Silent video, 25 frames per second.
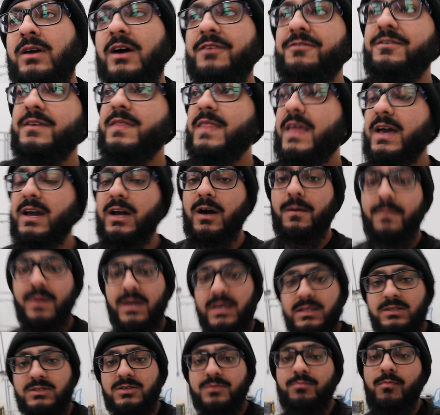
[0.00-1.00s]
I think they're
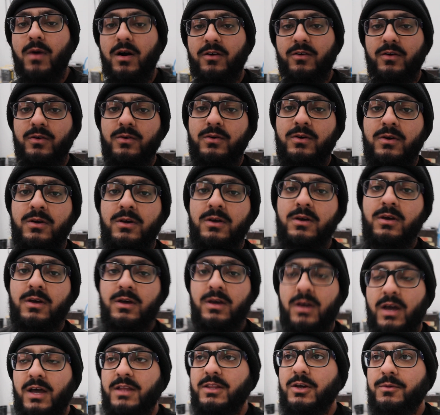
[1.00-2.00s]
coming in tomorrow
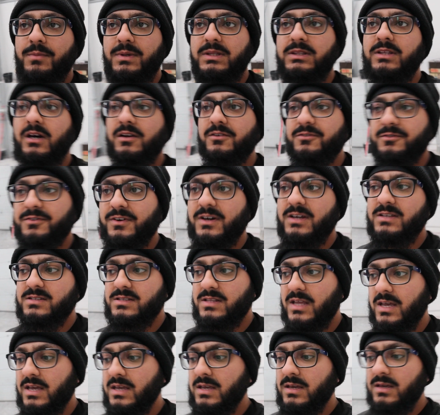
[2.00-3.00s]
and they'll be done
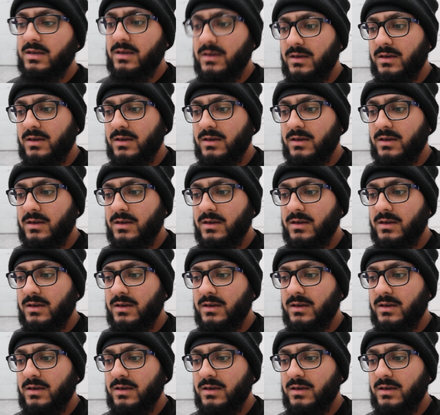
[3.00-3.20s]
Thursday.